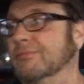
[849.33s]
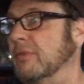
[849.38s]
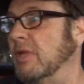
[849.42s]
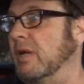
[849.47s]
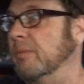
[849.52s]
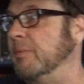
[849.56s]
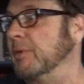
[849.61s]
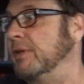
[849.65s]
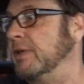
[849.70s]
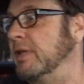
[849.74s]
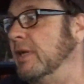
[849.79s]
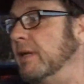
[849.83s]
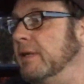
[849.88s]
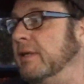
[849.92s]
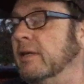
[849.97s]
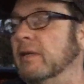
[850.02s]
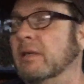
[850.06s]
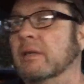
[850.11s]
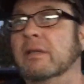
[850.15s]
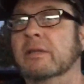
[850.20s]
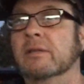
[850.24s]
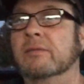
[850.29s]
I'll be done
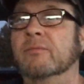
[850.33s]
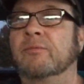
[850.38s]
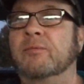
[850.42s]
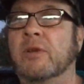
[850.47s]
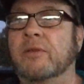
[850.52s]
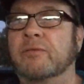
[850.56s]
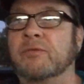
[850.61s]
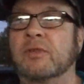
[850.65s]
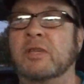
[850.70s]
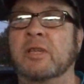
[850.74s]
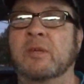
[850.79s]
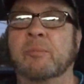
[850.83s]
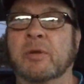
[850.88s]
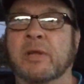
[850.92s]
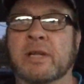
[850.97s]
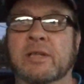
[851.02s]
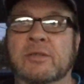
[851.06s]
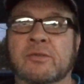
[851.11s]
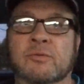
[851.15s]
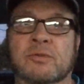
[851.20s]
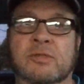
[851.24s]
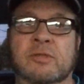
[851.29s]
here in 15
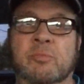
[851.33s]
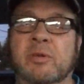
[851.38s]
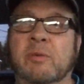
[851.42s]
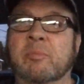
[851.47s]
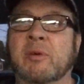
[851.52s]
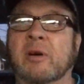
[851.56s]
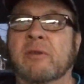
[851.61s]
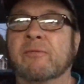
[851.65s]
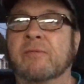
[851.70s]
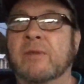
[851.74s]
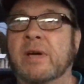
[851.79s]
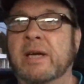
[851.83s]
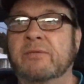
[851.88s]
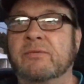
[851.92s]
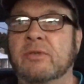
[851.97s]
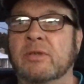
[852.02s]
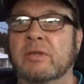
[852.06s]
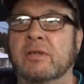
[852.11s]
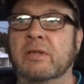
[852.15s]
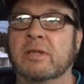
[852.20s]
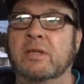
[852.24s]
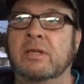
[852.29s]
minutes, which will be about
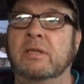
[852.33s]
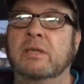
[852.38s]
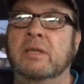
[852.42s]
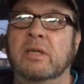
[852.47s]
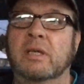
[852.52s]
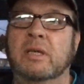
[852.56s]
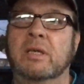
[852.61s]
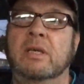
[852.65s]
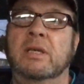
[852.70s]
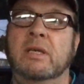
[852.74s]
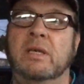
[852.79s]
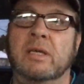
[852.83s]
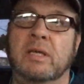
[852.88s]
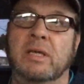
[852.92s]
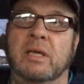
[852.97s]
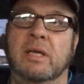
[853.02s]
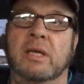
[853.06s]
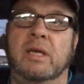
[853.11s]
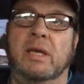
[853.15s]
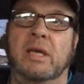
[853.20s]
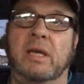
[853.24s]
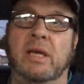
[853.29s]
5:30.
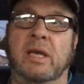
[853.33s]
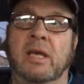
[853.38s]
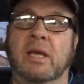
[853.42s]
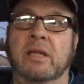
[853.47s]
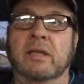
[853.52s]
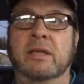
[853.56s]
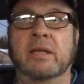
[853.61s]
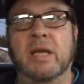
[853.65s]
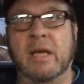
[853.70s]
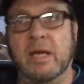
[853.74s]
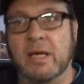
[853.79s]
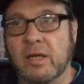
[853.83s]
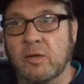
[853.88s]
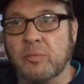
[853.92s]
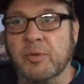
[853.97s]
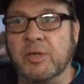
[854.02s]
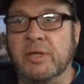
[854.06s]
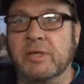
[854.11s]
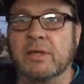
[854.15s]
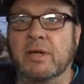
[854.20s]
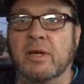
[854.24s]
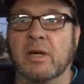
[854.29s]
And yeah, it'll
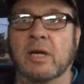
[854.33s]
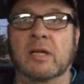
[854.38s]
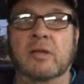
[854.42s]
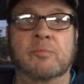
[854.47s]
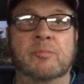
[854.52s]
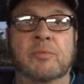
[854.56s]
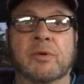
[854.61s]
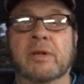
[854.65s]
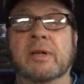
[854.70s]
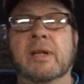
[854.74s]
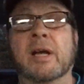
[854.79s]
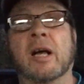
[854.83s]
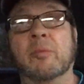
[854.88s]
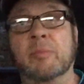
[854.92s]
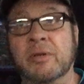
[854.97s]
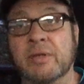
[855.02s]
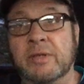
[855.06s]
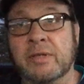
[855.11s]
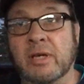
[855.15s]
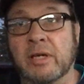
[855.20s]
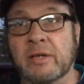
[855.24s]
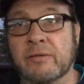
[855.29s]
be dark, but I'll
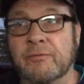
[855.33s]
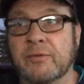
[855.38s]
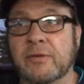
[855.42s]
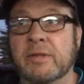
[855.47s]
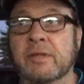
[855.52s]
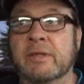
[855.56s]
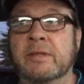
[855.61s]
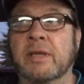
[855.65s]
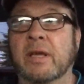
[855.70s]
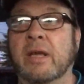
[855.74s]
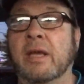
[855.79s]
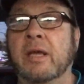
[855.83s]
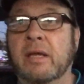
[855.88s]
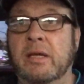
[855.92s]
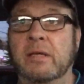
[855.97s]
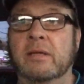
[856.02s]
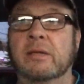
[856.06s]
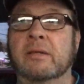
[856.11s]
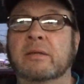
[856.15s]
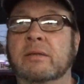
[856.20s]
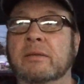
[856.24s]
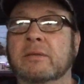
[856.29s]
be done for the
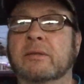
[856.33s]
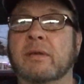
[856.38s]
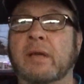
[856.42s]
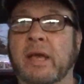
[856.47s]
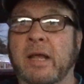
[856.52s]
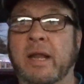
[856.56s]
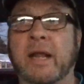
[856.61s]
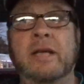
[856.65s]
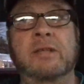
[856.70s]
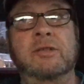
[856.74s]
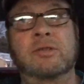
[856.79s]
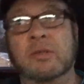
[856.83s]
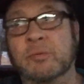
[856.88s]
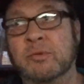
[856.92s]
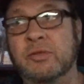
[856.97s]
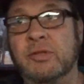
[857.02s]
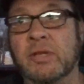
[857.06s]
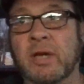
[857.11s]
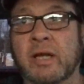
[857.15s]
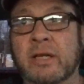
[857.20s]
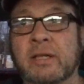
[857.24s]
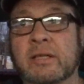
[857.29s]
day, and actually
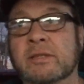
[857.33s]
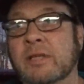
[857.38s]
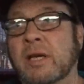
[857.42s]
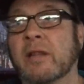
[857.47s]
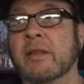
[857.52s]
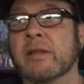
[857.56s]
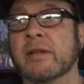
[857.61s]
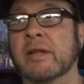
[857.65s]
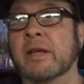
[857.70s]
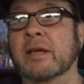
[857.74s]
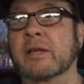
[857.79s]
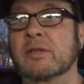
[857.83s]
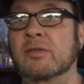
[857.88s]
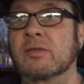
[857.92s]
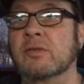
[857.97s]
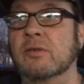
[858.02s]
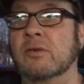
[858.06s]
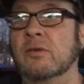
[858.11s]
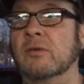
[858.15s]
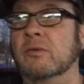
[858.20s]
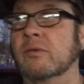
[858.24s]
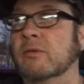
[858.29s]
done until the next
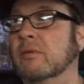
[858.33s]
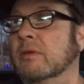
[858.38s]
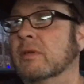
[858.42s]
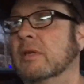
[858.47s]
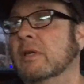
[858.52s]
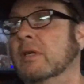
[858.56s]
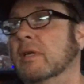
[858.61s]
snow.